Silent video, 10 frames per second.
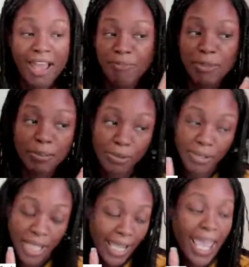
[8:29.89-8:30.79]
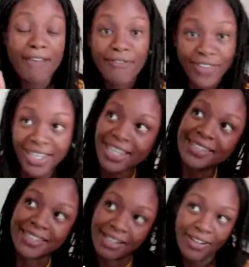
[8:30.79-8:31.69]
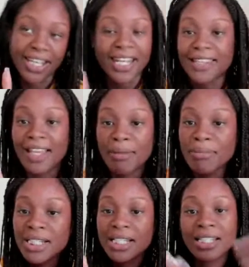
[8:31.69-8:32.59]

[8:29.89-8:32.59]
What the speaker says: have people like envious and looking at them.